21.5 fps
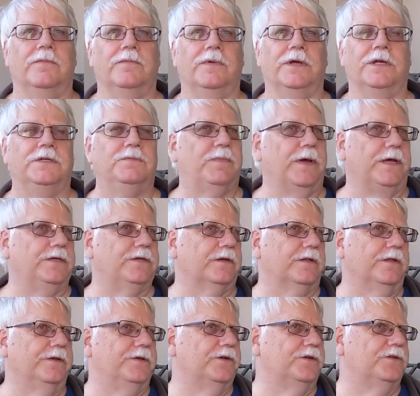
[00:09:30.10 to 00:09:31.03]
It's
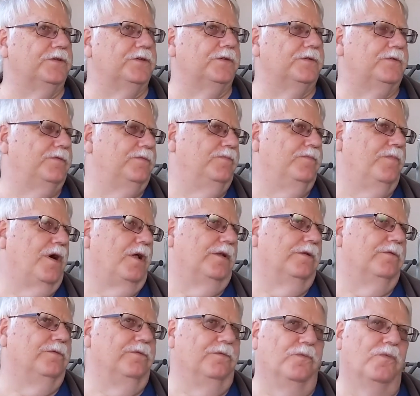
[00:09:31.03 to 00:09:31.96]
basically just
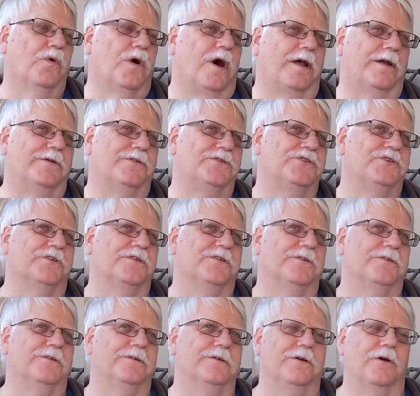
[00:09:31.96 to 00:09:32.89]
malt, water,
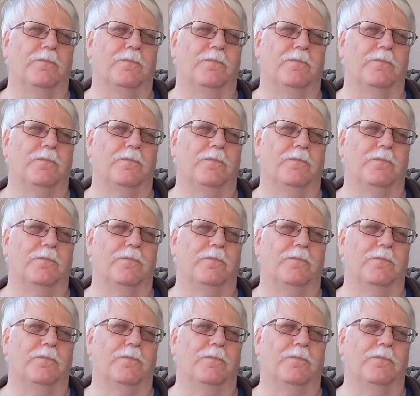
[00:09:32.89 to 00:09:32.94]
sugar,